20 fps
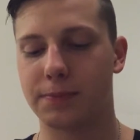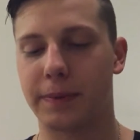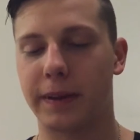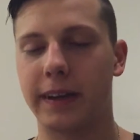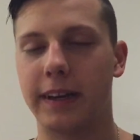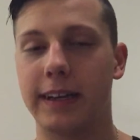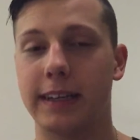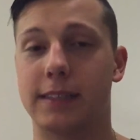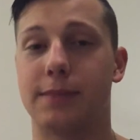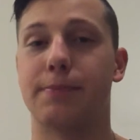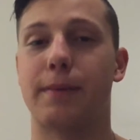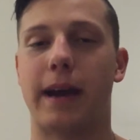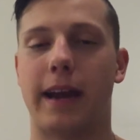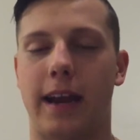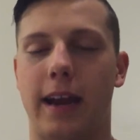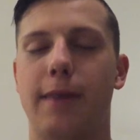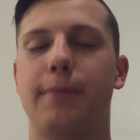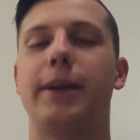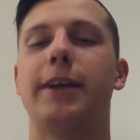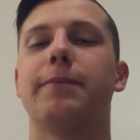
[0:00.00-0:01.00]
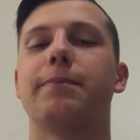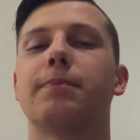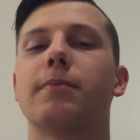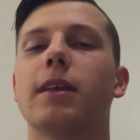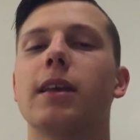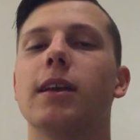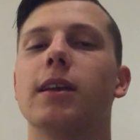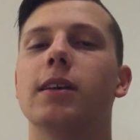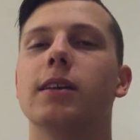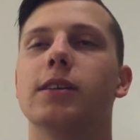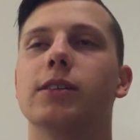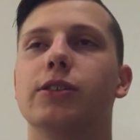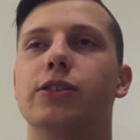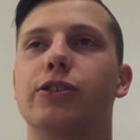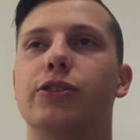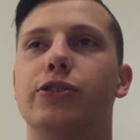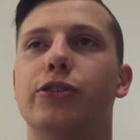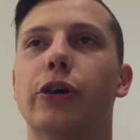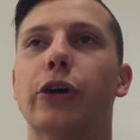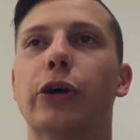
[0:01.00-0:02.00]
but it's Miami,
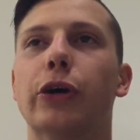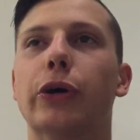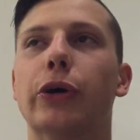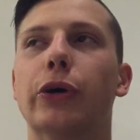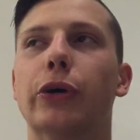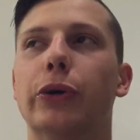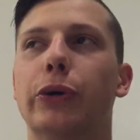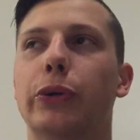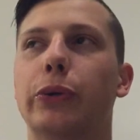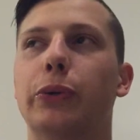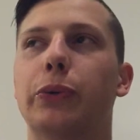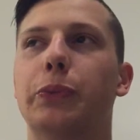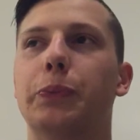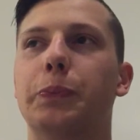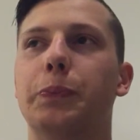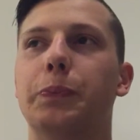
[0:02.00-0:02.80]
so